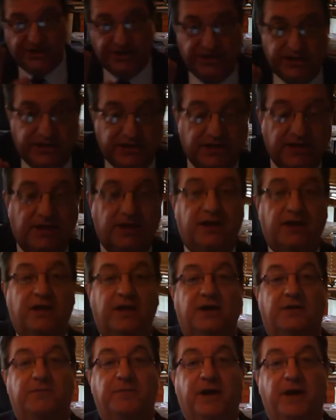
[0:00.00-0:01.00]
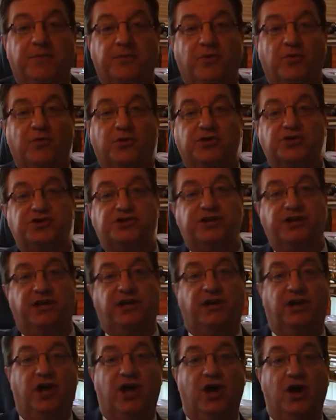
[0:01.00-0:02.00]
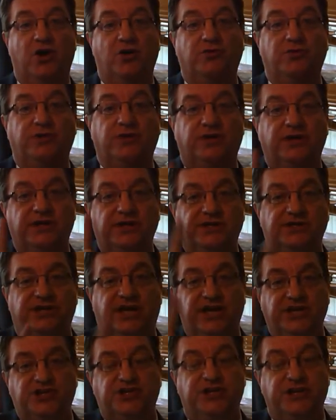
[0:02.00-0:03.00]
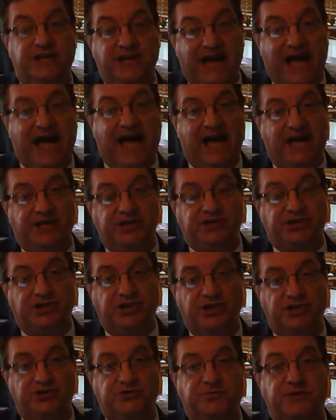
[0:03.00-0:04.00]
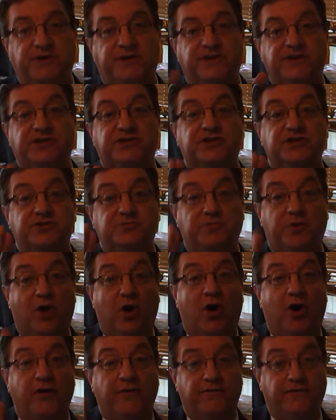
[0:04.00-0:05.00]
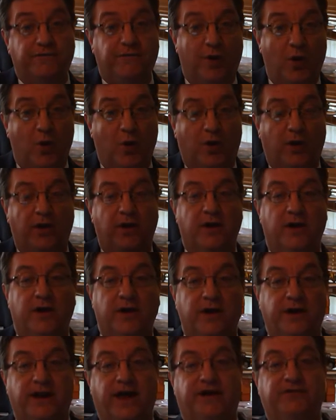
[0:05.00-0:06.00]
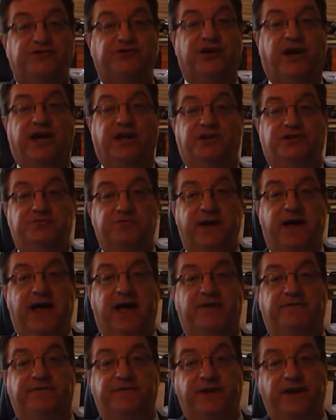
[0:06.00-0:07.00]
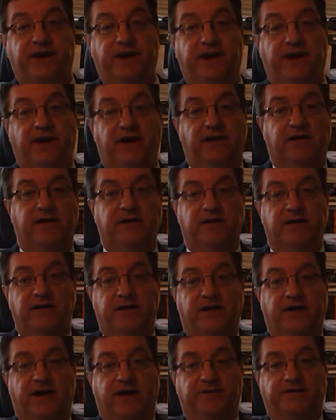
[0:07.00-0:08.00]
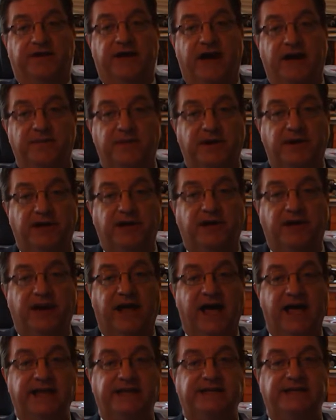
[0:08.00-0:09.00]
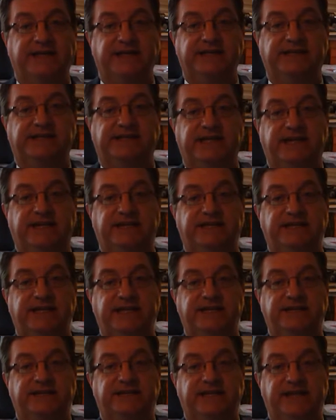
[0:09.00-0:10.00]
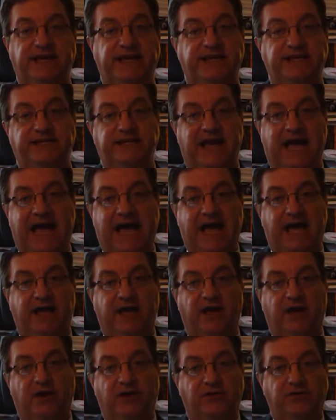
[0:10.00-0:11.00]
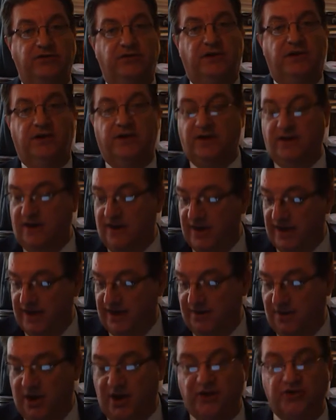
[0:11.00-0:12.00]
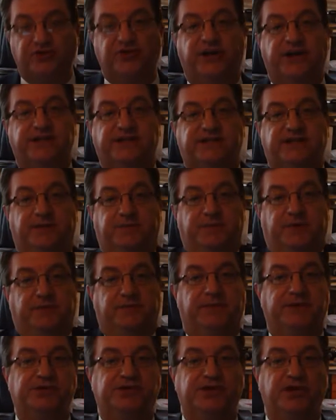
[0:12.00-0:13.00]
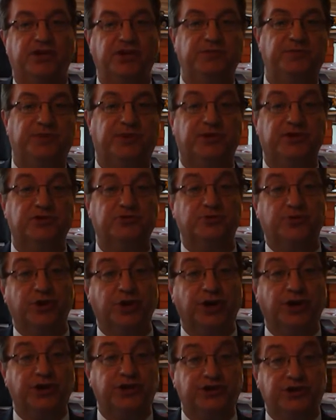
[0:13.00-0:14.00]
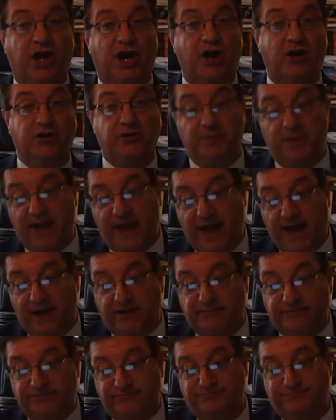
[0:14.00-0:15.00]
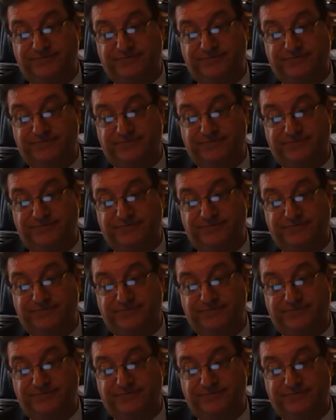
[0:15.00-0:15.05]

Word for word: is, remember, we're still on session nine, excuse me. This is part four. Now, I've changed my outfit here. I've got my little 1960s thin tie on, and I'm all dressed up in my suit because we're going to talk about